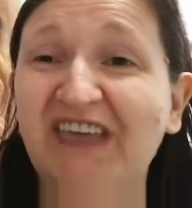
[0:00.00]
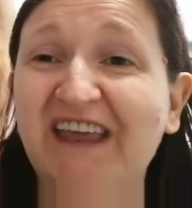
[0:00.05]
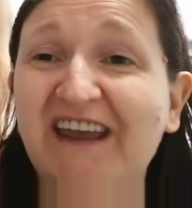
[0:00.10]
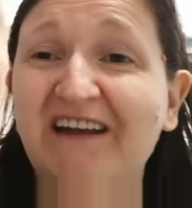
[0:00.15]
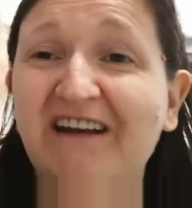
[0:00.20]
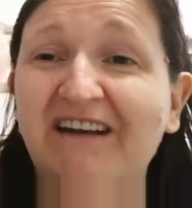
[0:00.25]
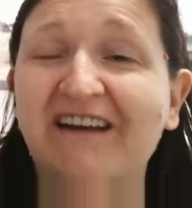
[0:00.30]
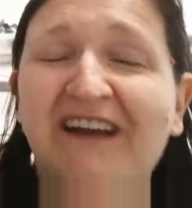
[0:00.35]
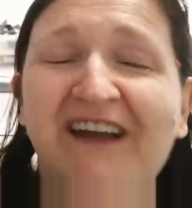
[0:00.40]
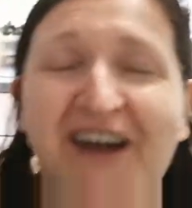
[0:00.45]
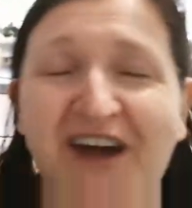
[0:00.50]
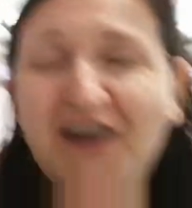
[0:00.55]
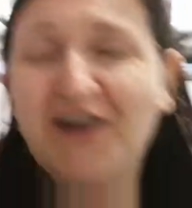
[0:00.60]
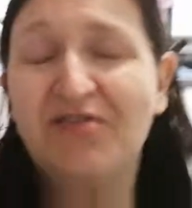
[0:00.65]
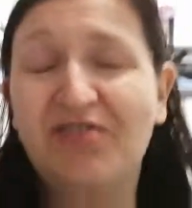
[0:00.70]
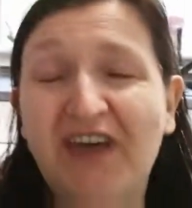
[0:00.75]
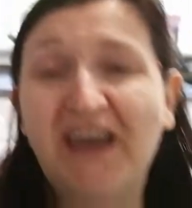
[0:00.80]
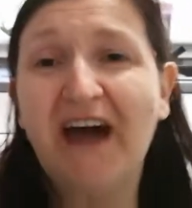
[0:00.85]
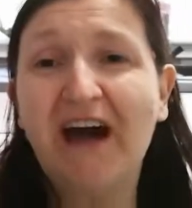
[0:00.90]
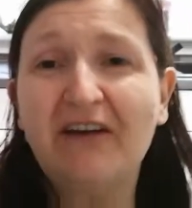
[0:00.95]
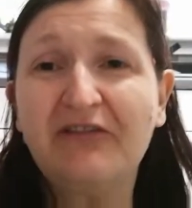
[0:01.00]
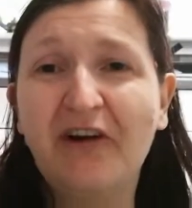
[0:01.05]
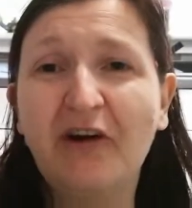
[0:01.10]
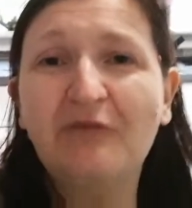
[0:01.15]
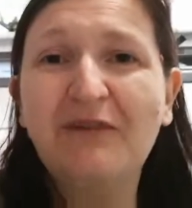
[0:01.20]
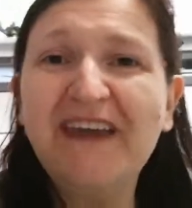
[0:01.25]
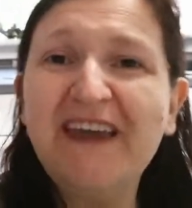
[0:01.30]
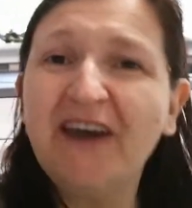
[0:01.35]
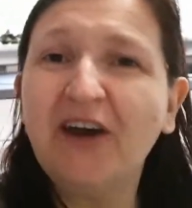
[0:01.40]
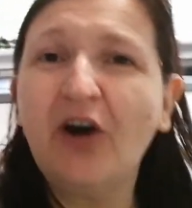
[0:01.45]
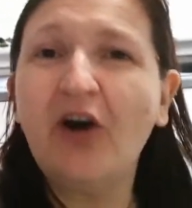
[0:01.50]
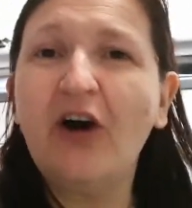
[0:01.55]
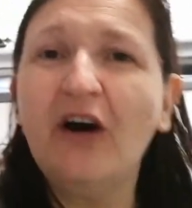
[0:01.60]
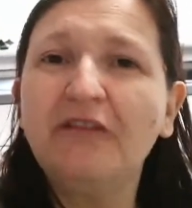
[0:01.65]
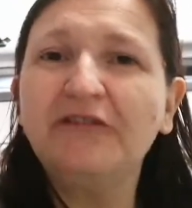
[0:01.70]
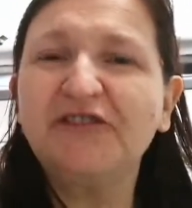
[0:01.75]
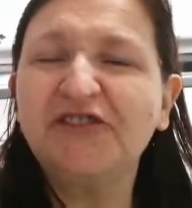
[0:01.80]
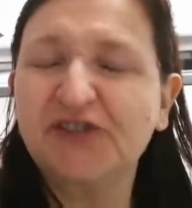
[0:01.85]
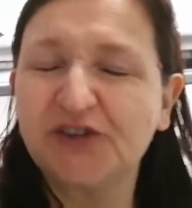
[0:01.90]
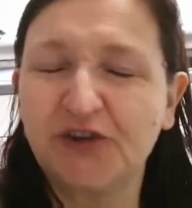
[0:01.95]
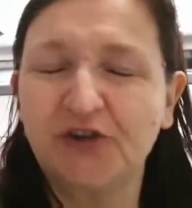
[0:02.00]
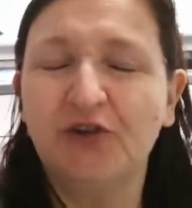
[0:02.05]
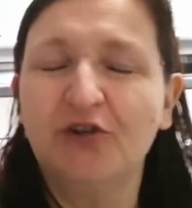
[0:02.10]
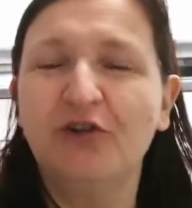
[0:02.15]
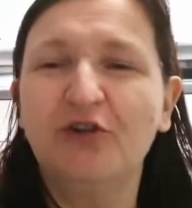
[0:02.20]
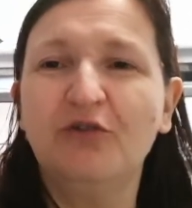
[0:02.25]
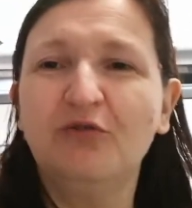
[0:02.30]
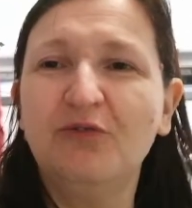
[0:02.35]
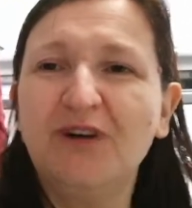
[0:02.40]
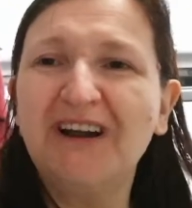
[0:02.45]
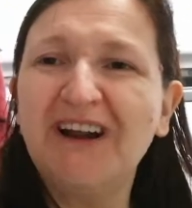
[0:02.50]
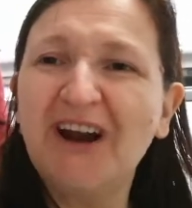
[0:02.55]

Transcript: there. They have a week off school,